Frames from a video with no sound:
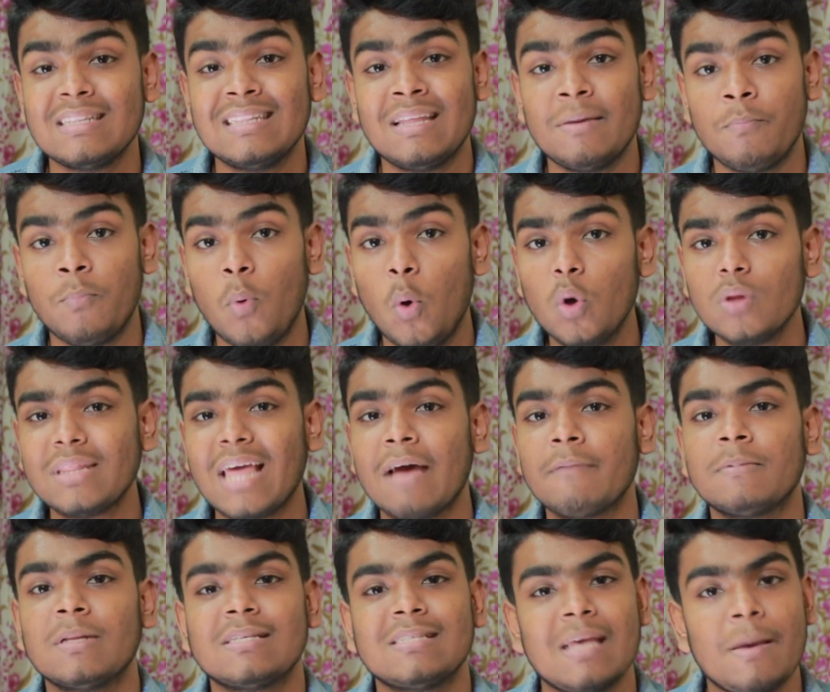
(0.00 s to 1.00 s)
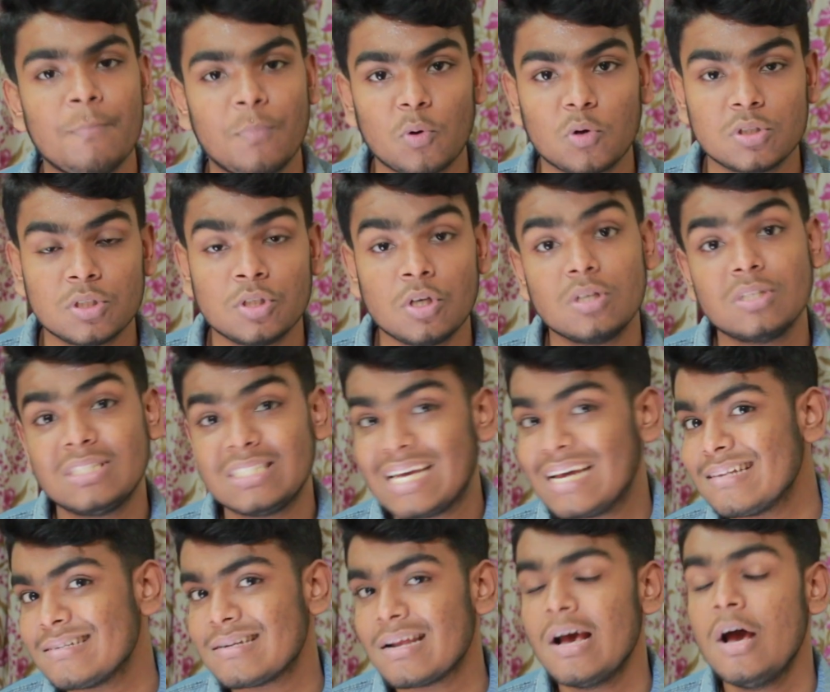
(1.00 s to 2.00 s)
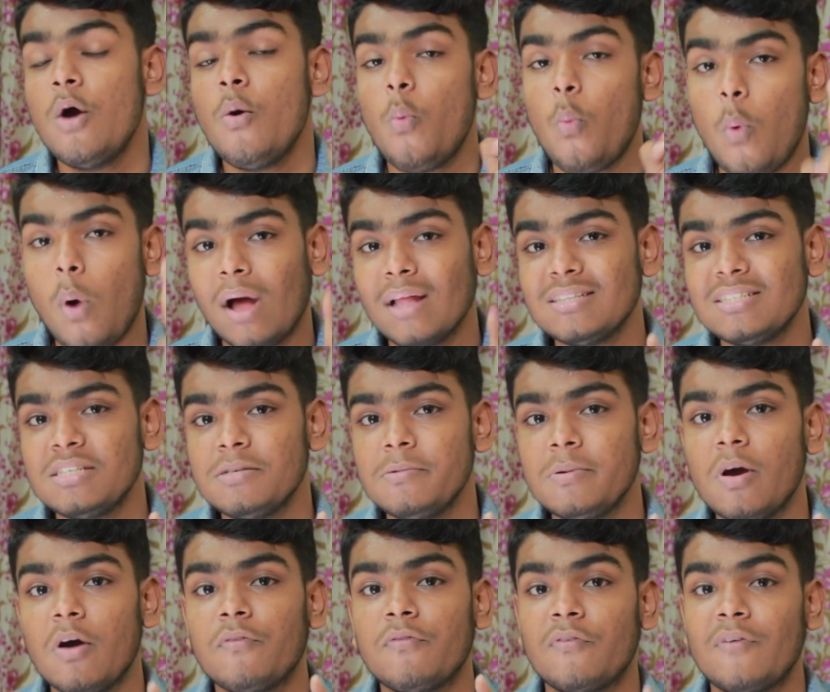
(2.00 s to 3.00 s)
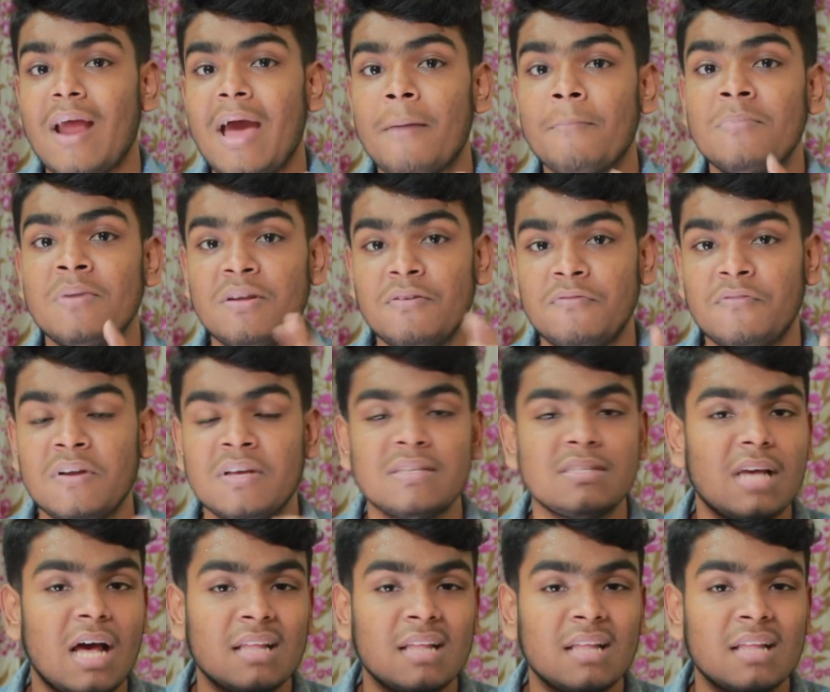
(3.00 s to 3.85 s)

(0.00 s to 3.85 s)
They both have the same processor, just 1 GB of RAM difference.